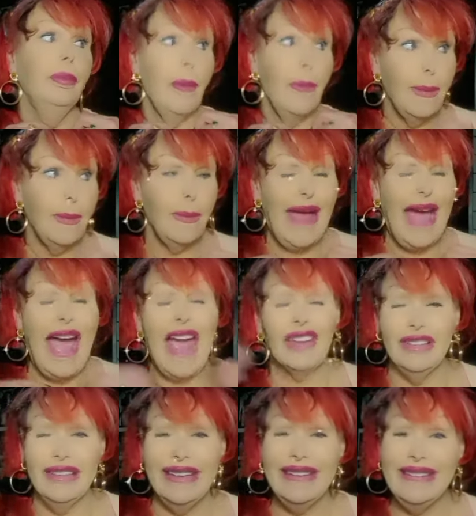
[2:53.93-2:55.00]
I actually
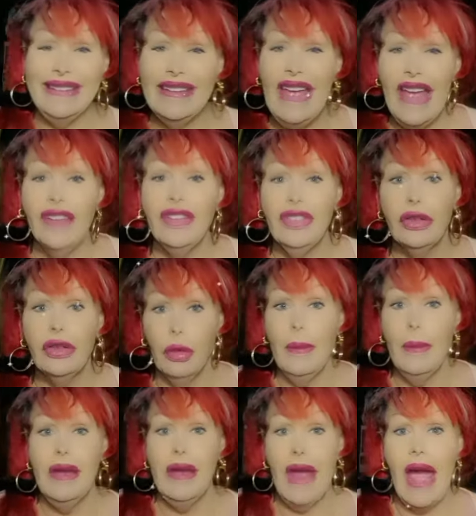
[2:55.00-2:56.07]
detest this woman
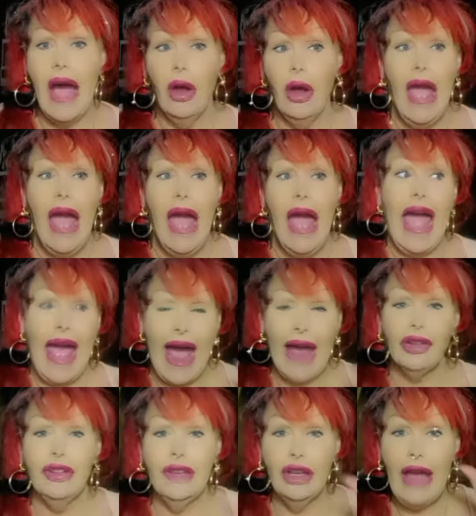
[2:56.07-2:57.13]
now. I actually
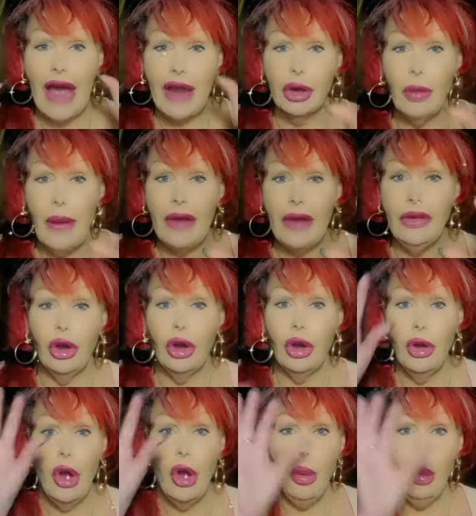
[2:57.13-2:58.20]
categorize her
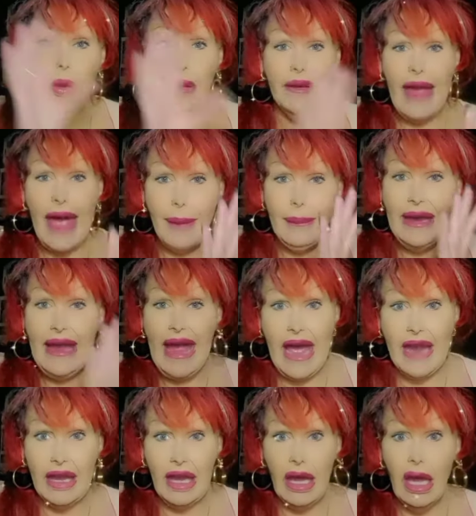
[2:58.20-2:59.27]
with Gabby Hanna.
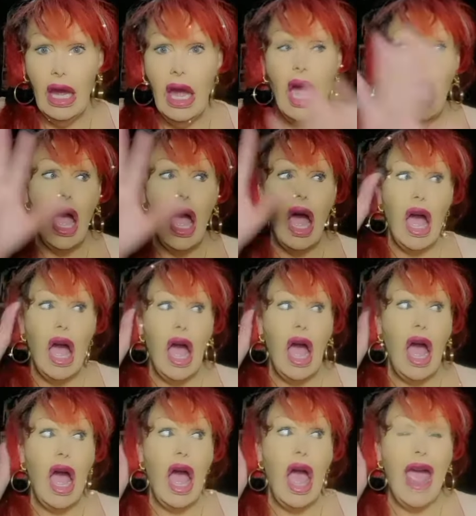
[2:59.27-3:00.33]

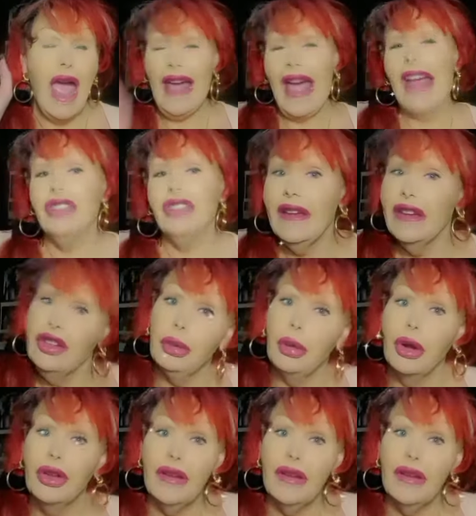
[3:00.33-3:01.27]
And I actually think she's worse than Gabby